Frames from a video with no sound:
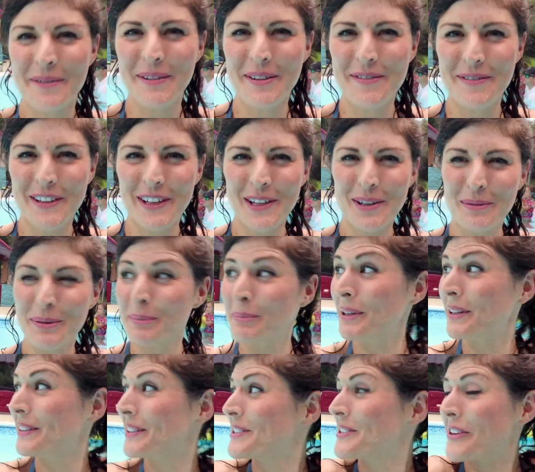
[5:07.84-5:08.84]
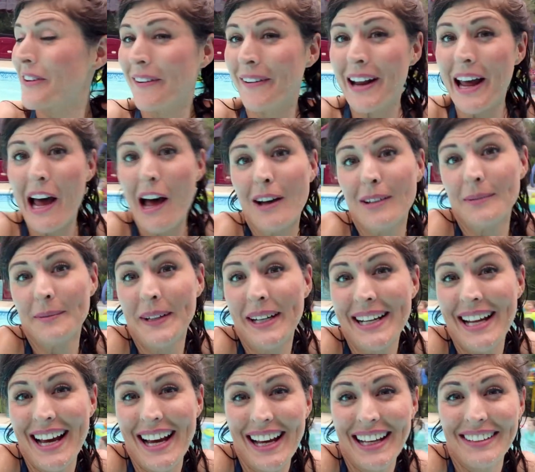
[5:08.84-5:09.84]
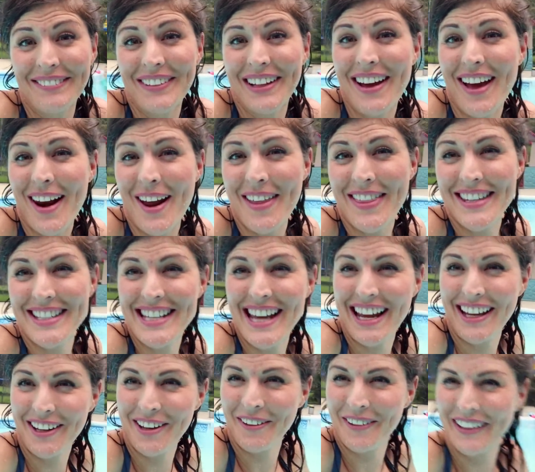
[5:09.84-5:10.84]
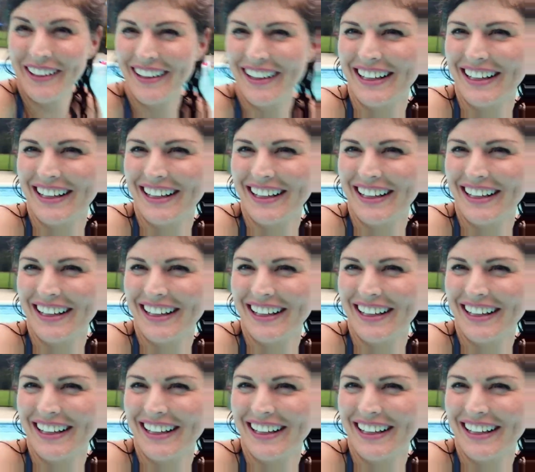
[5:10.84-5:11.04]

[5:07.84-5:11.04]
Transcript: we figured we'd bring the drone out. Why not? We got all the tech going